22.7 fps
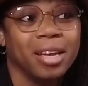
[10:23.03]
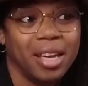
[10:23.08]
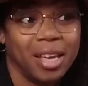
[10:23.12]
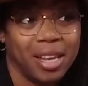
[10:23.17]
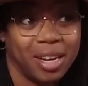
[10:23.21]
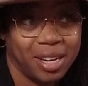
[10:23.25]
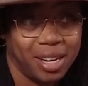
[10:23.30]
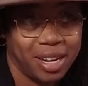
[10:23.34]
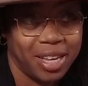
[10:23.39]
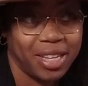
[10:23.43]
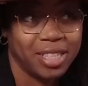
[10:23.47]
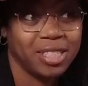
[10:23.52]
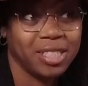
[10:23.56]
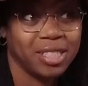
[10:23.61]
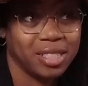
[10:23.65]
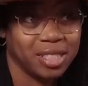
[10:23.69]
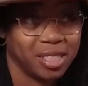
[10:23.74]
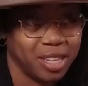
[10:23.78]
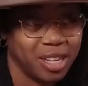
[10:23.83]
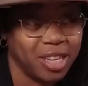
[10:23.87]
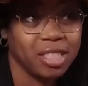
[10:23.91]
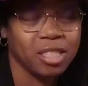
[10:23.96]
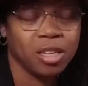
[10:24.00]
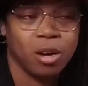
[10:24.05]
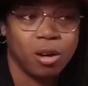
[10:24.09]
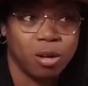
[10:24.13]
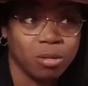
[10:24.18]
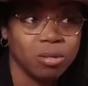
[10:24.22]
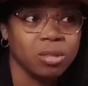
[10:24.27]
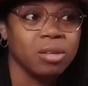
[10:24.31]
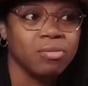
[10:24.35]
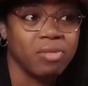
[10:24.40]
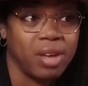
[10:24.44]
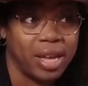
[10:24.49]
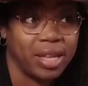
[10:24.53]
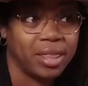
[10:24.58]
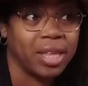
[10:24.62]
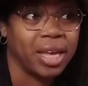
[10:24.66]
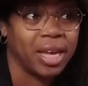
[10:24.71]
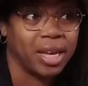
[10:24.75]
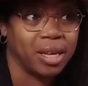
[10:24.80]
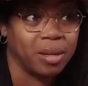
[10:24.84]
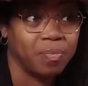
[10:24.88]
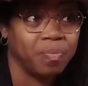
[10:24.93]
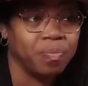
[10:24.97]
and let's cultivate
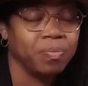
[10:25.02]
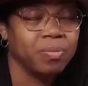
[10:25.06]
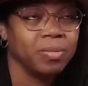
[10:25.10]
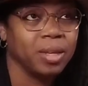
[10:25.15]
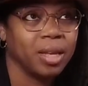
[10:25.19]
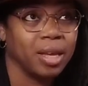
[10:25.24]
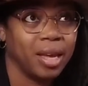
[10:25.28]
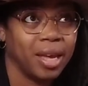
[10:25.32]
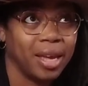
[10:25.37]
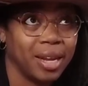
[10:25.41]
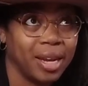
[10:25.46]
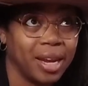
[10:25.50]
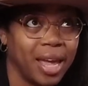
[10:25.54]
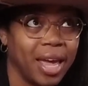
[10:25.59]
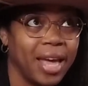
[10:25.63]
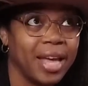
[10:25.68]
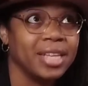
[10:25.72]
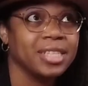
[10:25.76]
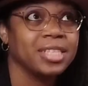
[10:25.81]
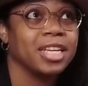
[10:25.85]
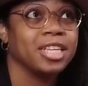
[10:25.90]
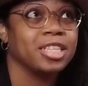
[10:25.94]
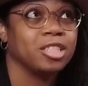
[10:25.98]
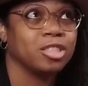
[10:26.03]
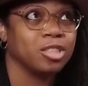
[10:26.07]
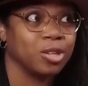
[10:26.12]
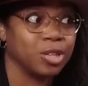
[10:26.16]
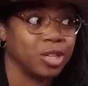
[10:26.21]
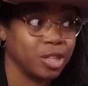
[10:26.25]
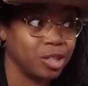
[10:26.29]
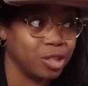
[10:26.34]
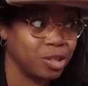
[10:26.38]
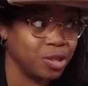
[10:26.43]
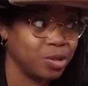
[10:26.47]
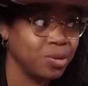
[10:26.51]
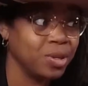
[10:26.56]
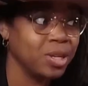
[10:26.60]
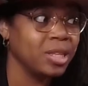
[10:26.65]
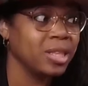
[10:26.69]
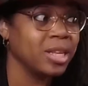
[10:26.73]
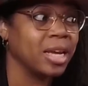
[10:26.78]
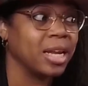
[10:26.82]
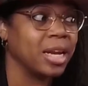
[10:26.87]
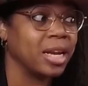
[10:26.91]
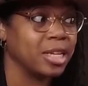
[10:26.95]
that. And as I started
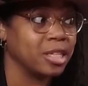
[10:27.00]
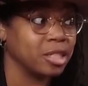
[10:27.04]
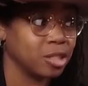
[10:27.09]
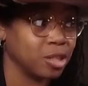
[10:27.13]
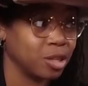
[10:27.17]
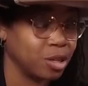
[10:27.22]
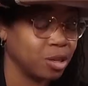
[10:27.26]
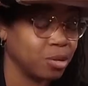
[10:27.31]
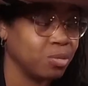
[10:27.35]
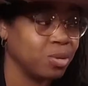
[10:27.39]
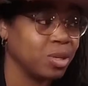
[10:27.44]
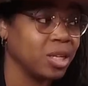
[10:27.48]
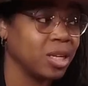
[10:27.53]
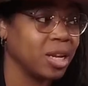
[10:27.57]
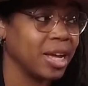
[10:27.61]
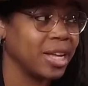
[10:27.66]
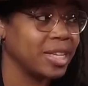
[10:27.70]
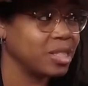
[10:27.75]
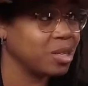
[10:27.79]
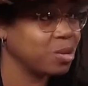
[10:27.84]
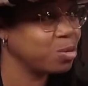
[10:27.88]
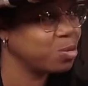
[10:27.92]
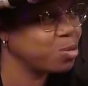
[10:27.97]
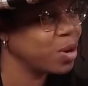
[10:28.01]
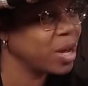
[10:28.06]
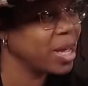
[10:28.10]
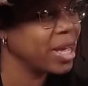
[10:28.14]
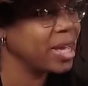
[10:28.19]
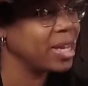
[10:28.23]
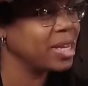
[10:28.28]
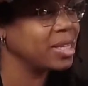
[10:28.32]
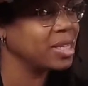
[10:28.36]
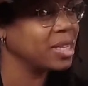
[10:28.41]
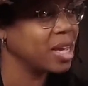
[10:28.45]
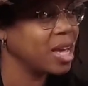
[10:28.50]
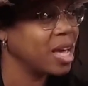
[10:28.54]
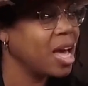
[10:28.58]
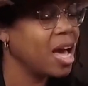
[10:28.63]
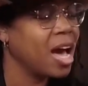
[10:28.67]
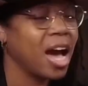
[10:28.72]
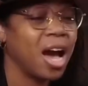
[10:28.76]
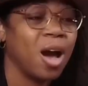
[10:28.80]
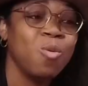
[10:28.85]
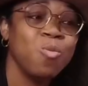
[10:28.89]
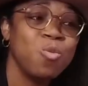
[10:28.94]
doing that, I started realizing, wait,
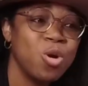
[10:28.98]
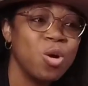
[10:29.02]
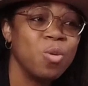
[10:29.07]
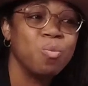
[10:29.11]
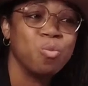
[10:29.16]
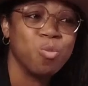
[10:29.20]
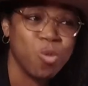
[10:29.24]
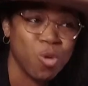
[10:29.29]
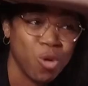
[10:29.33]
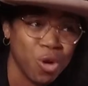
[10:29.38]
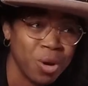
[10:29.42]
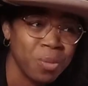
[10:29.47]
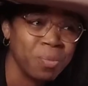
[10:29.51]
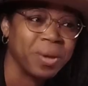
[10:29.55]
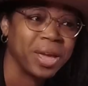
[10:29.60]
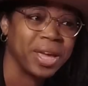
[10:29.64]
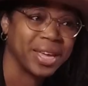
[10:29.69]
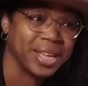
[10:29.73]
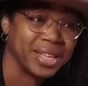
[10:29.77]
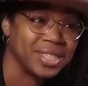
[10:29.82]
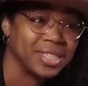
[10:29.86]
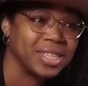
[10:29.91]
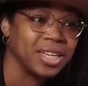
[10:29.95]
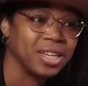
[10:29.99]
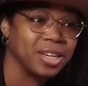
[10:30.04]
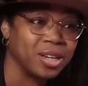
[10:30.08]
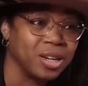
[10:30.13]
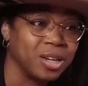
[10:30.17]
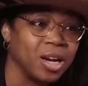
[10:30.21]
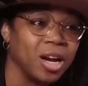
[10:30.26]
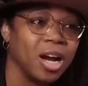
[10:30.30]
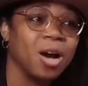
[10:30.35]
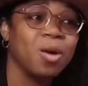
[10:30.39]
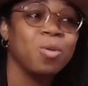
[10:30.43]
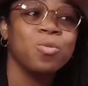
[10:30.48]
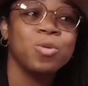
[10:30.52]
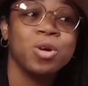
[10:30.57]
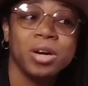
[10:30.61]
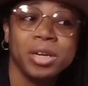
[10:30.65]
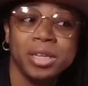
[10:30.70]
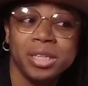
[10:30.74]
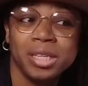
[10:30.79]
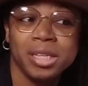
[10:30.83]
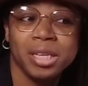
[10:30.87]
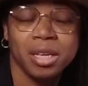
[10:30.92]
I want more bands here. I
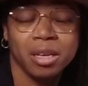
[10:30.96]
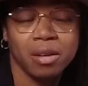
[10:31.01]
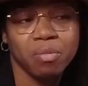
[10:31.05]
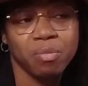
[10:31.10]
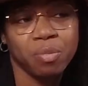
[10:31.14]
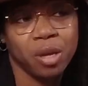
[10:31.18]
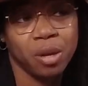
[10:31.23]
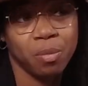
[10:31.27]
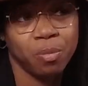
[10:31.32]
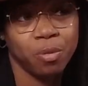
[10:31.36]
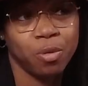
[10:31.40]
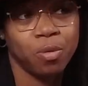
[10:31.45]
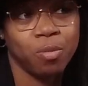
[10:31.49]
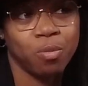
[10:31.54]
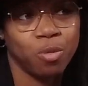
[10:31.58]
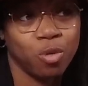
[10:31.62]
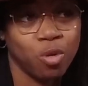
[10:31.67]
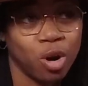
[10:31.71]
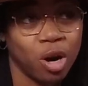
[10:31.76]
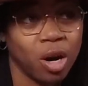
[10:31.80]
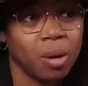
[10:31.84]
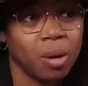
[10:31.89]
want to give people more